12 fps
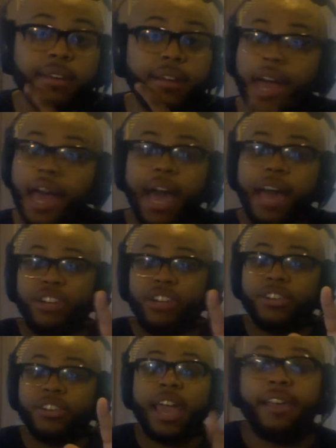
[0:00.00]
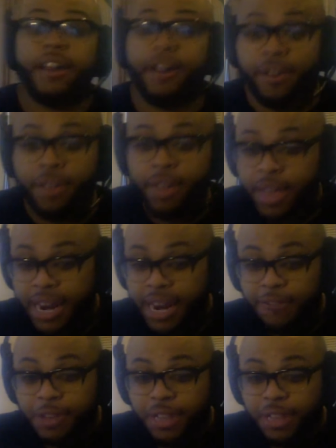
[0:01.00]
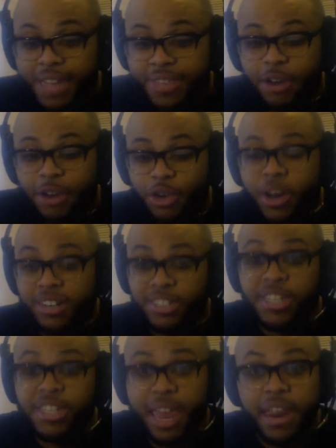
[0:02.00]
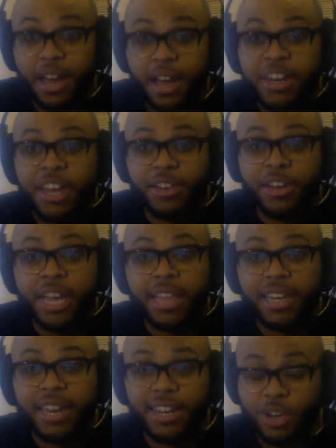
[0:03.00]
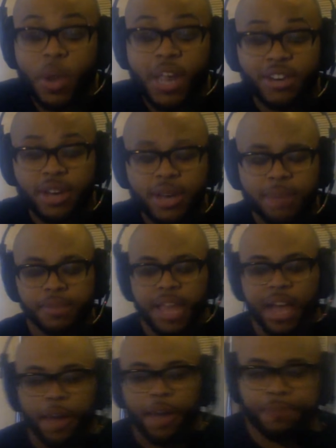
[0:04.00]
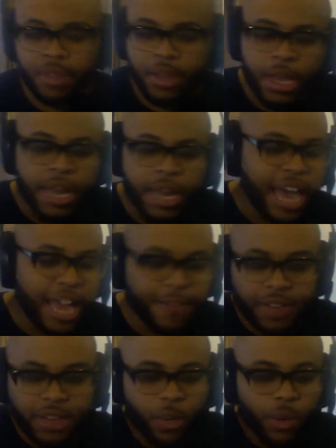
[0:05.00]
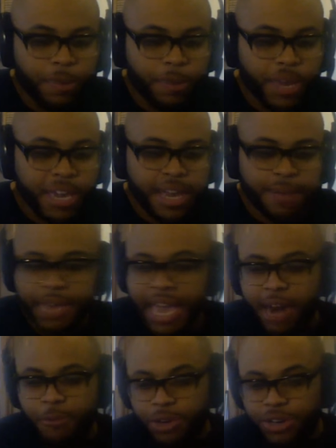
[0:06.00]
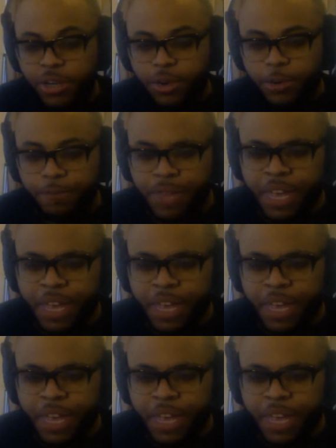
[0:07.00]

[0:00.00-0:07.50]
I just can't, y'all. And I feel like they are trying to set another Caitlyn HOH up. Now, 9:51 p.m., camera 2.